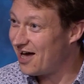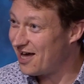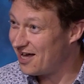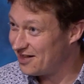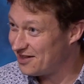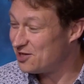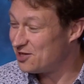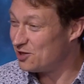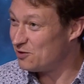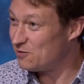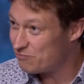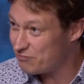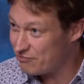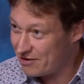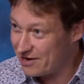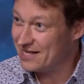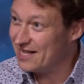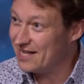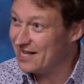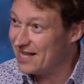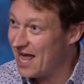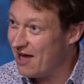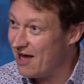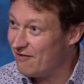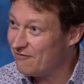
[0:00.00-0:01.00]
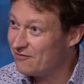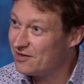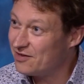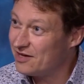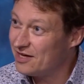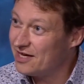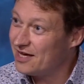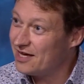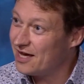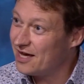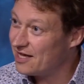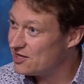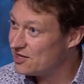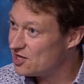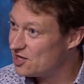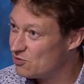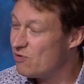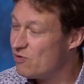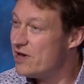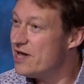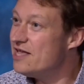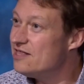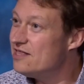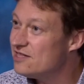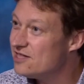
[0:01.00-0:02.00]
until Britain left, and
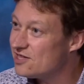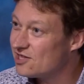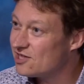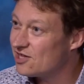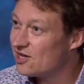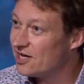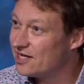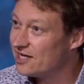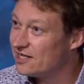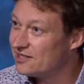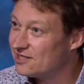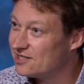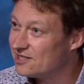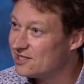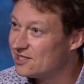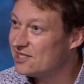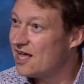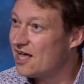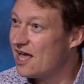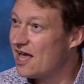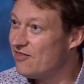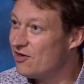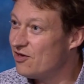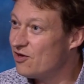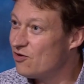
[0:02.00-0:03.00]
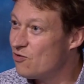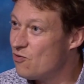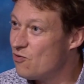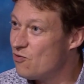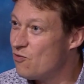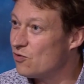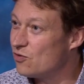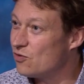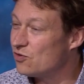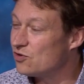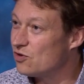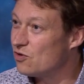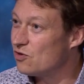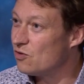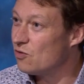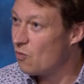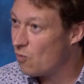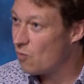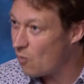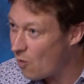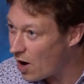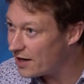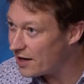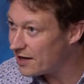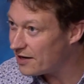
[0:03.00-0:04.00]
Sweden decided to stay the course.
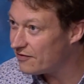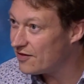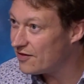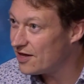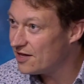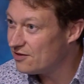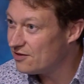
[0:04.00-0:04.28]
Why did